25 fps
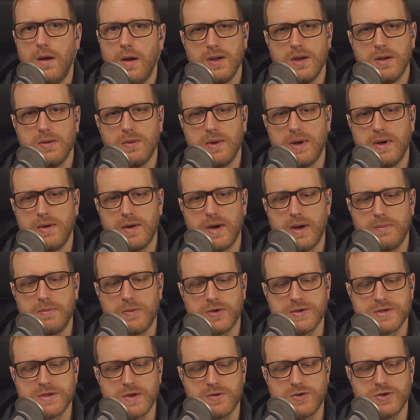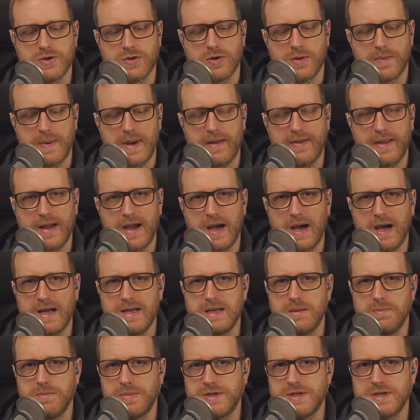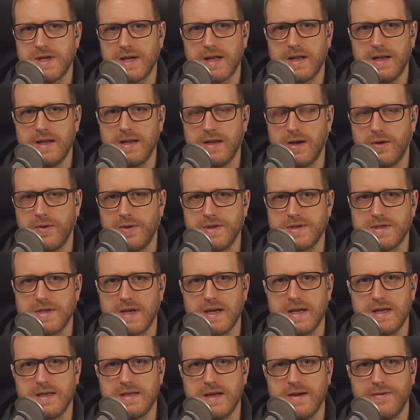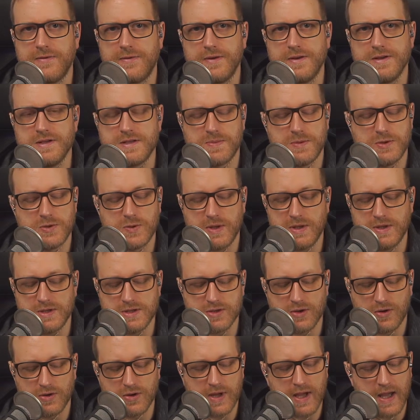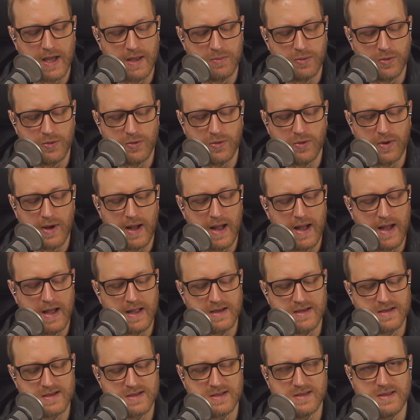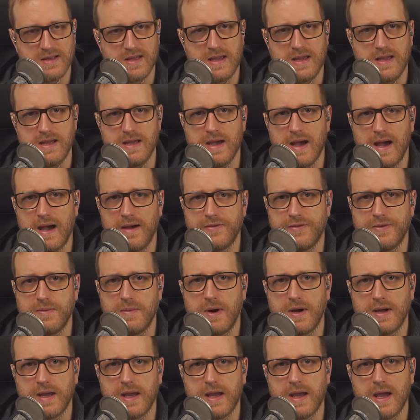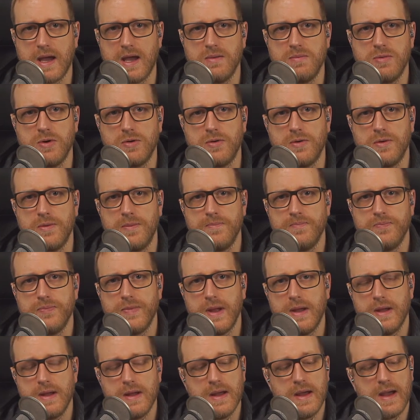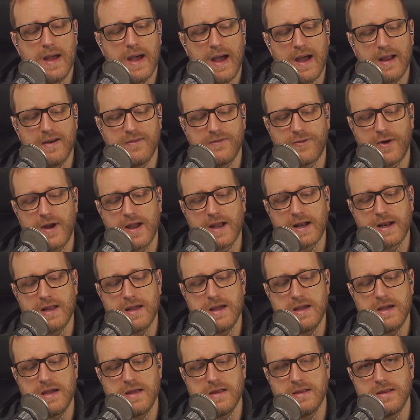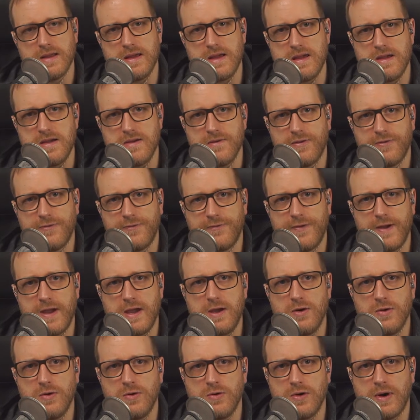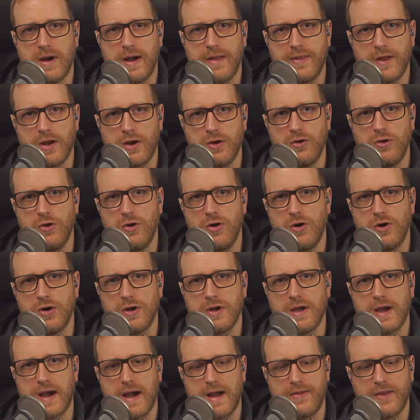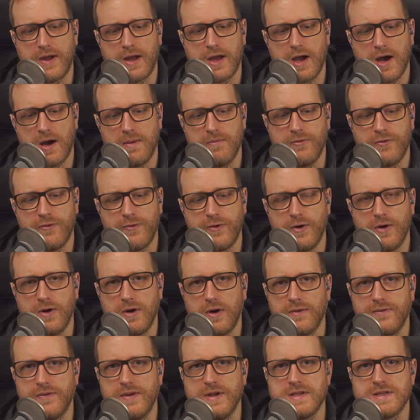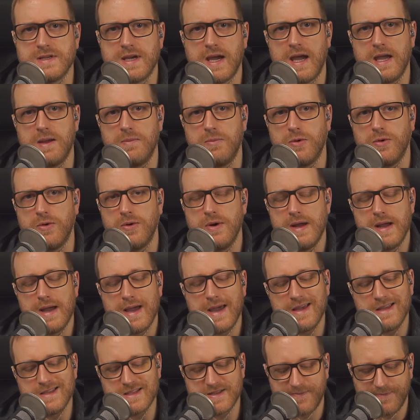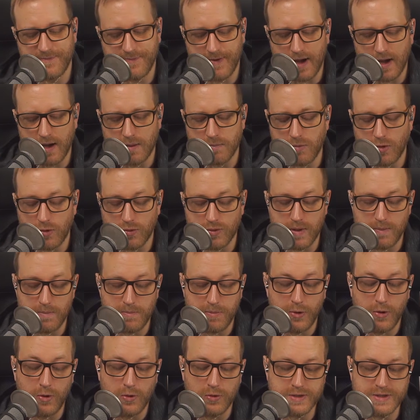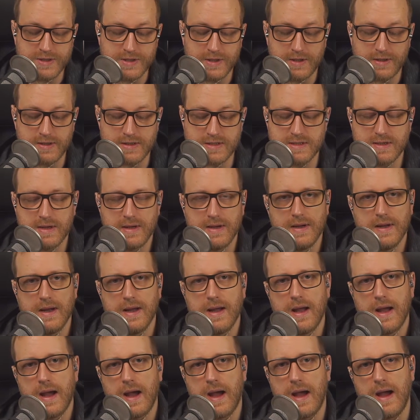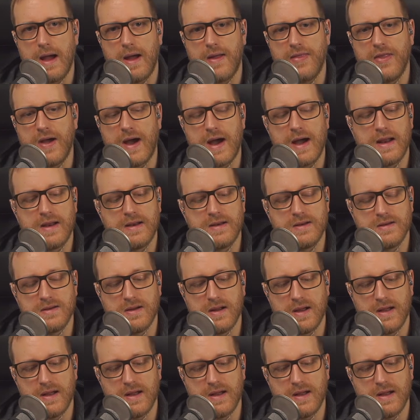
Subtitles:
Well, I'm not so sure about that. I didn't particularly notice any difference between the stock cable and the aftermarket cable. And frankly, the feel and the look and the comfort of this cable is far more important than